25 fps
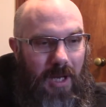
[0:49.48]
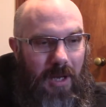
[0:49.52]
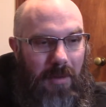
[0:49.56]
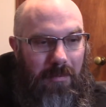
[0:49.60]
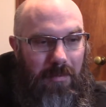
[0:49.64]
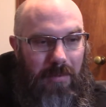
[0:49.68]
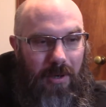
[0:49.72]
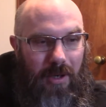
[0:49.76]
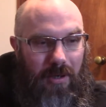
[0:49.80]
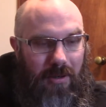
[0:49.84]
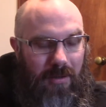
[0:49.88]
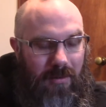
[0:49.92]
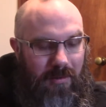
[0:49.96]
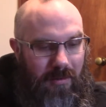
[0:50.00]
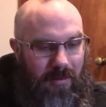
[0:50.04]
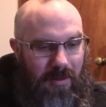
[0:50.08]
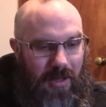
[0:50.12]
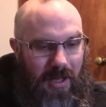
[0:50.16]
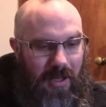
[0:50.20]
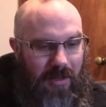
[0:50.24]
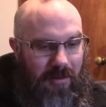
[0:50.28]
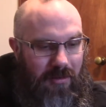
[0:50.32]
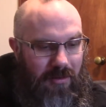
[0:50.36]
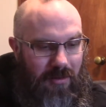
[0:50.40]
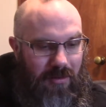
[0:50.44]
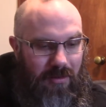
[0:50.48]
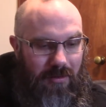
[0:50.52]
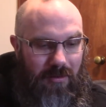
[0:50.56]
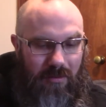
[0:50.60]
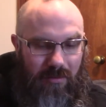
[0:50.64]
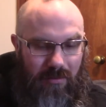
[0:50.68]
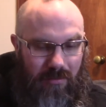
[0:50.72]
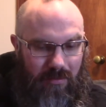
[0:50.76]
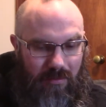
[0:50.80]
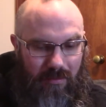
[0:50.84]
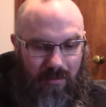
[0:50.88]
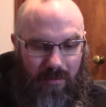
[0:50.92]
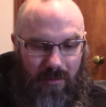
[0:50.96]
But
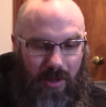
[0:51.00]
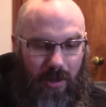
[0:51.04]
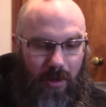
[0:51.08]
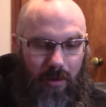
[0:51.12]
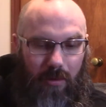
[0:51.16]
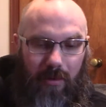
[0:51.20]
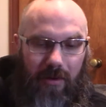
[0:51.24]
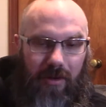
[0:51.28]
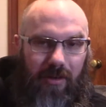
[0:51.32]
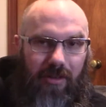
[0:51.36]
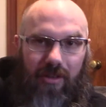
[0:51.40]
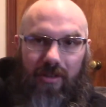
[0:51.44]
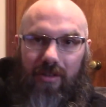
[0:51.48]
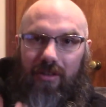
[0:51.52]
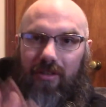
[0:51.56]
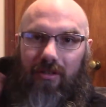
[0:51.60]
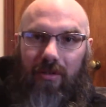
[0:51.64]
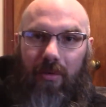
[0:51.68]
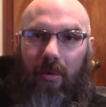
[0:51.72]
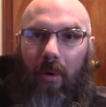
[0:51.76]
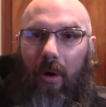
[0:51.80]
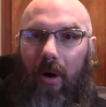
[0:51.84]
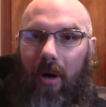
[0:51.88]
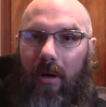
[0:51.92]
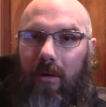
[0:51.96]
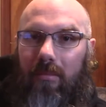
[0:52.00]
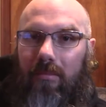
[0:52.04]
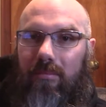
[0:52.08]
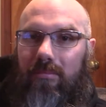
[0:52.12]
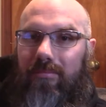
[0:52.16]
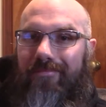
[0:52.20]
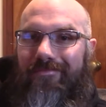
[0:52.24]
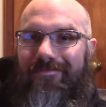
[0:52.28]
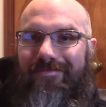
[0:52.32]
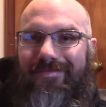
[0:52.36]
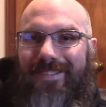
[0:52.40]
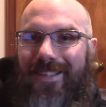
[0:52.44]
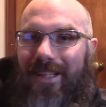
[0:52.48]
there are reasons for it.
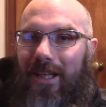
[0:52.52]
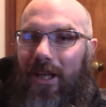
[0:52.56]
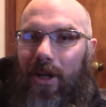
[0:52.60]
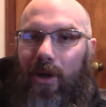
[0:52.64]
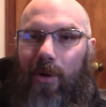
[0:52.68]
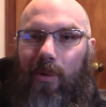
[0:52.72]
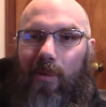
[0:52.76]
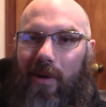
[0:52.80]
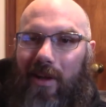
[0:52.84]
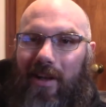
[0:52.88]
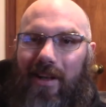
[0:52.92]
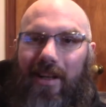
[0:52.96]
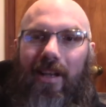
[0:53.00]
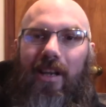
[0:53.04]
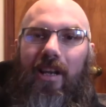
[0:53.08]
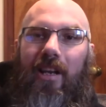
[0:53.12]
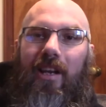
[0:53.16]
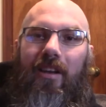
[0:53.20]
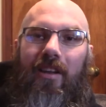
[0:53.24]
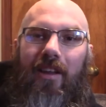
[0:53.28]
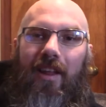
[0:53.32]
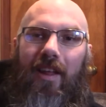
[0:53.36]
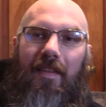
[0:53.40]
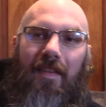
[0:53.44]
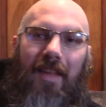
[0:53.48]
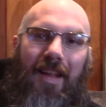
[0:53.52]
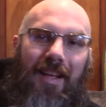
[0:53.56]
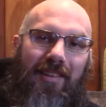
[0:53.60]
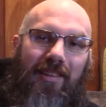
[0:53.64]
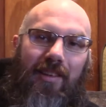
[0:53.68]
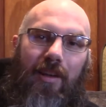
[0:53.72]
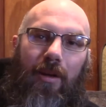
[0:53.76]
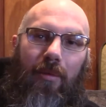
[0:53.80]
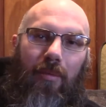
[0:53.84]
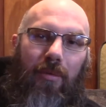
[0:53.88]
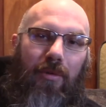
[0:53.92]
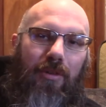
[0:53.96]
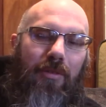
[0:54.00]
I'm not getting into that. That's
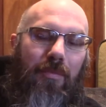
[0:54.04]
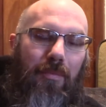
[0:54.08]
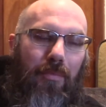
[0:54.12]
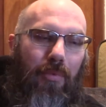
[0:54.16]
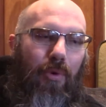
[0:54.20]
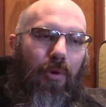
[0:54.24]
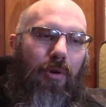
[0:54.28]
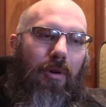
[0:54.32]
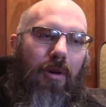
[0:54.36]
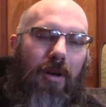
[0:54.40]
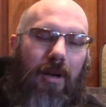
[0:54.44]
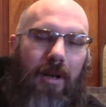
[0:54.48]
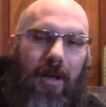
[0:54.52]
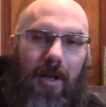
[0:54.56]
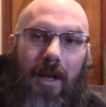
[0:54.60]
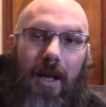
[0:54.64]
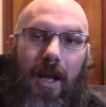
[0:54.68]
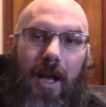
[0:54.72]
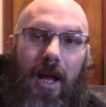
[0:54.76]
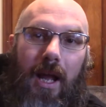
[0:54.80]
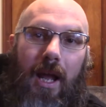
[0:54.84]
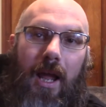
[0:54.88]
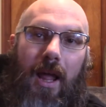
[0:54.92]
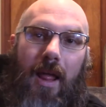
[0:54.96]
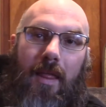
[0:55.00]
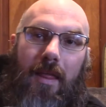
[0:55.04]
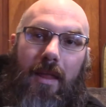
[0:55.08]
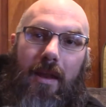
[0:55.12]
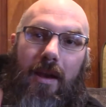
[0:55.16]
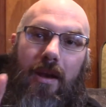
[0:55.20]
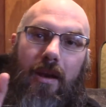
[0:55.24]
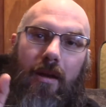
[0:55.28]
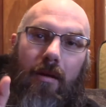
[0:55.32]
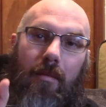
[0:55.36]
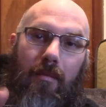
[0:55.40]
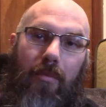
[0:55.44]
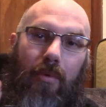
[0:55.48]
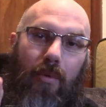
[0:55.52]
not what's important. The
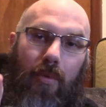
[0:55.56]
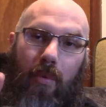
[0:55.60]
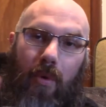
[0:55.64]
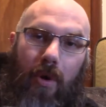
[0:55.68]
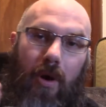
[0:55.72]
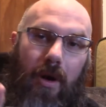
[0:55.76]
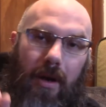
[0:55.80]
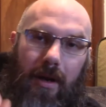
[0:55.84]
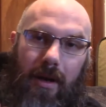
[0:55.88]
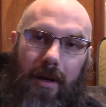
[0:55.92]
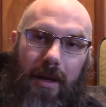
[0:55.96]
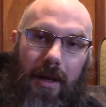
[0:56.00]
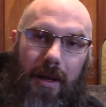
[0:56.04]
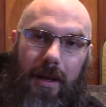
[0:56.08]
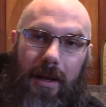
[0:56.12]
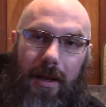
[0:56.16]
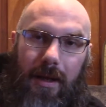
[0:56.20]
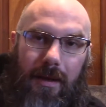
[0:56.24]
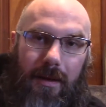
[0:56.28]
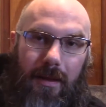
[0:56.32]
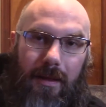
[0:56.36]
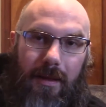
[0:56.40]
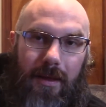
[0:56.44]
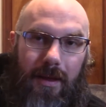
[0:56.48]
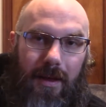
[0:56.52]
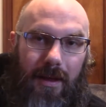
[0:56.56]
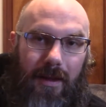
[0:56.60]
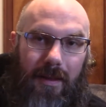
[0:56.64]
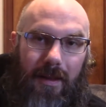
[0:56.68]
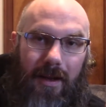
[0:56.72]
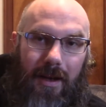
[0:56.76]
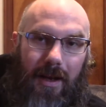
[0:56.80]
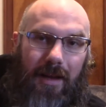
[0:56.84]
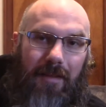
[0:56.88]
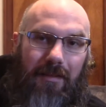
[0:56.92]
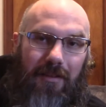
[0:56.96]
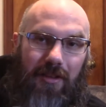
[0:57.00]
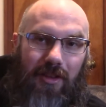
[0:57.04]
number one thing
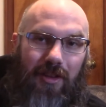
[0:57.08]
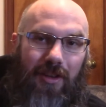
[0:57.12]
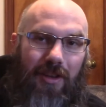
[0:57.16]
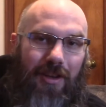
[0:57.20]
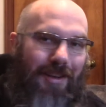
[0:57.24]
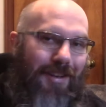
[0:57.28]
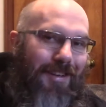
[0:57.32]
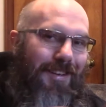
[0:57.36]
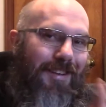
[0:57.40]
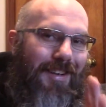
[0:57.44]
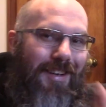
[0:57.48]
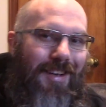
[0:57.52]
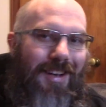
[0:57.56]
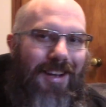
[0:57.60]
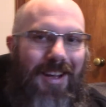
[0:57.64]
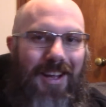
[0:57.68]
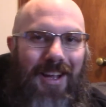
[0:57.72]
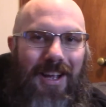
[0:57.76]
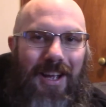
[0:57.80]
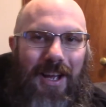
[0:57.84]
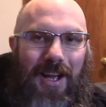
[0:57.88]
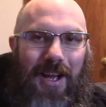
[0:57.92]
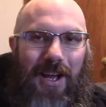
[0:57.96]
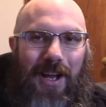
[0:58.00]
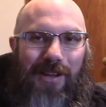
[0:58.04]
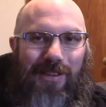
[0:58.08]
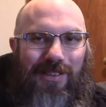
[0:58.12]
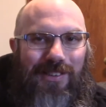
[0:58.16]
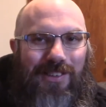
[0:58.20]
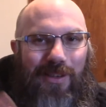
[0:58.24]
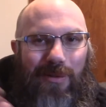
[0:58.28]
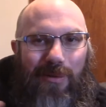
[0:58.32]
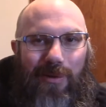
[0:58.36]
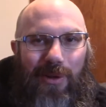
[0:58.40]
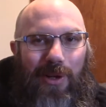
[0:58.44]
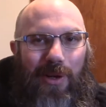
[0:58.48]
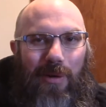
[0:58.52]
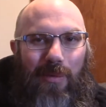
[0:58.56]
that I have to say, it's
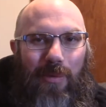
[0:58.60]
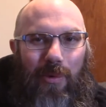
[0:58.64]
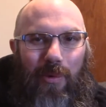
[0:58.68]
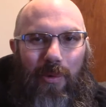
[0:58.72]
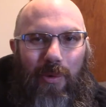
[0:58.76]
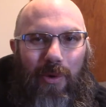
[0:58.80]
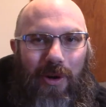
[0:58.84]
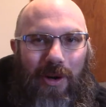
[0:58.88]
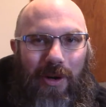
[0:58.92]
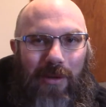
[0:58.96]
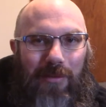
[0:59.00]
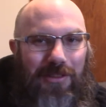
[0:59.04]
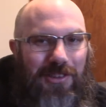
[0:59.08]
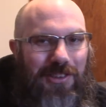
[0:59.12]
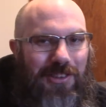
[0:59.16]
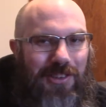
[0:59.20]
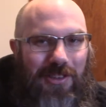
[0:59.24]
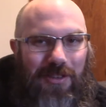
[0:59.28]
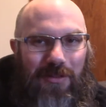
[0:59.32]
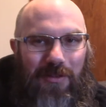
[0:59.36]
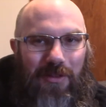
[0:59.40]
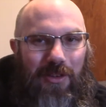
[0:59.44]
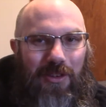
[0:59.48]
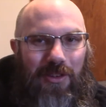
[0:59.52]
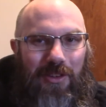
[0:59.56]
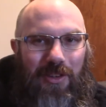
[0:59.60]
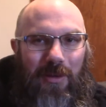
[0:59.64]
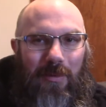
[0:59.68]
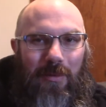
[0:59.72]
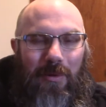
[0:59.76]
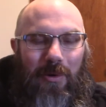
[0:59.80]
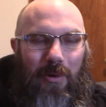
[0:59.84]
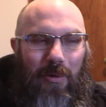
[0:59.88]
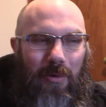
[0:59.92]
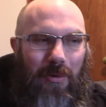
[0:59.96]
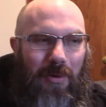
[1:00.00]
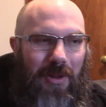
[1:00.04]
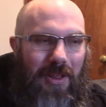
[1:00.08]
not really number one, it's just the first thing I'm
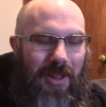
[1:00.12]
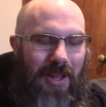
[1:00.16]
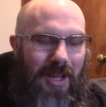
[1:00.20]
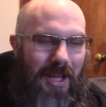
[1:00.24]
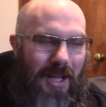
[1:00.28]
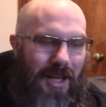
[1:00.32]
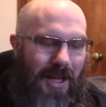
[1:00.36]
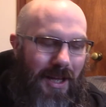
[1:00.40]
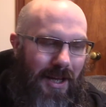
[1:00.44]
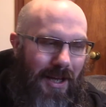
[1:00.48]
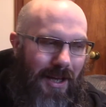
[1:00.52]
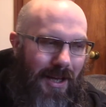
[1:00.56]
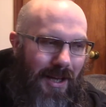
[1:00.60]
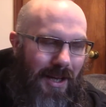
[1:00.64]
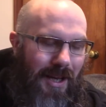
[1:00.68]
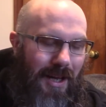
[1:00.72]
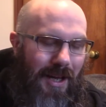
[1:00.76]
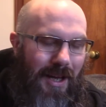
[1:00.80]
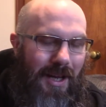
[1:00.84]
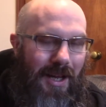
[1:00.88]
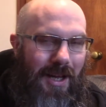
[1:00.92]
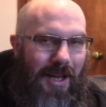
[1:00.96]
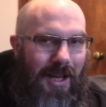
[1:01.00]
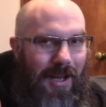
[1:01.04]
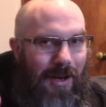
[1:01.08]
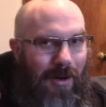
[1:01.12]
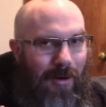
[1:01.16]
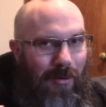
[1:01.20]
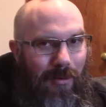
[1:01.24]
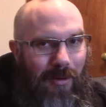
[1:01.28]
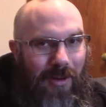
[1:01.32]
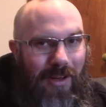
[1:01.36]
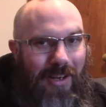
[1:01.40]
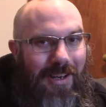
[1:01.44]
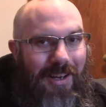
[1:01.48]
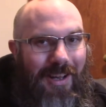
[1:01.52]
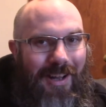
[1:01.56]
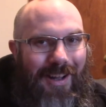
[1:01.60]
going with.
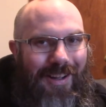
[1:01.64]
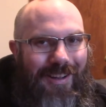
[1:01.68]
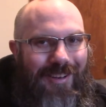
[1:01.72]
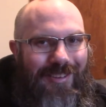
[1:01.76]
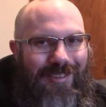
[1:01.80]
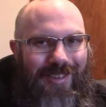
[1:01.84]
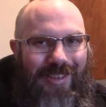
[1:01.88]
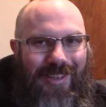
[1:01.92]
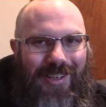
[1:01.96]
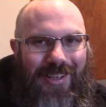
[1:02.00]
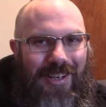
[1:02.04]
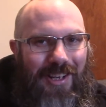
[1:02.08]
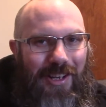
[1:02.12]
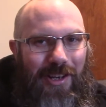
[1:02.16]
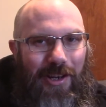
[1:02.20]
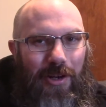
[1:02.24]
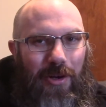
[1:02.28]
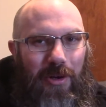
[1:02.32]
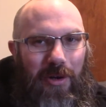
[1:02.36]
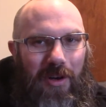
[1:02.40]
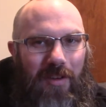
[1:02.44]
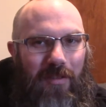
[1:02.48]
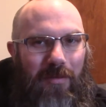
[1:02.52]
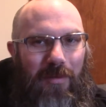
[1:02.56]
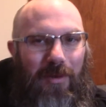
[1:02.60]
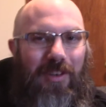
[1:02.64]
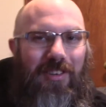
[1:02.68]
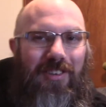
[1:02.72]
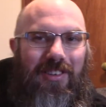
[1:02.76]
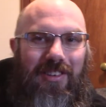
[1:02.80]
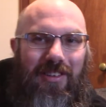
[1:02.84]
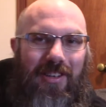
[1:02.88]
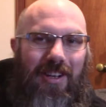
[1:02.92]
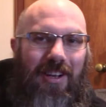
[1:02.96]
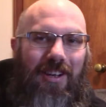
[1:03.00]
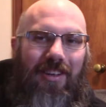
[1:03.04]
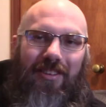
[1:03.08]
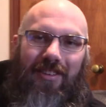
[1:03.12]
Related to hygiene, I know everybody's
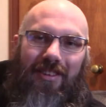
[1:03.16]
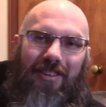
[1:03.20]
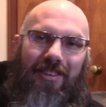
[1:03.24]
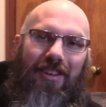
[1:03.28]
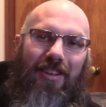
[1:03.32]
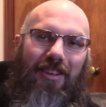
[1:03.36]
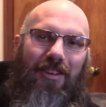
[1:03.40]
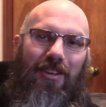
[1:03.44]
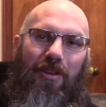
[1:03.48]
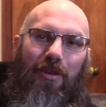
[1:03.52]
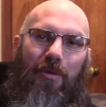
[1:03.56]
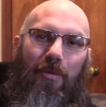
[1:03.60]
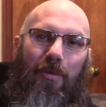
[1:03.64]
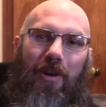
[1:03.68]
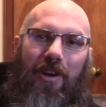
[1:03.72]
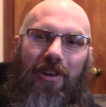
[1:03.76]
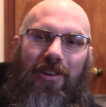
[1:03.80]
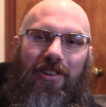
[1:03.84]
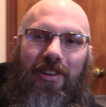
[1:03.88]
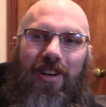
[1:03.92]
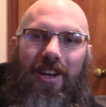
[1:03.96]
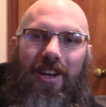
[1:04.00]
constantly telling you to wash your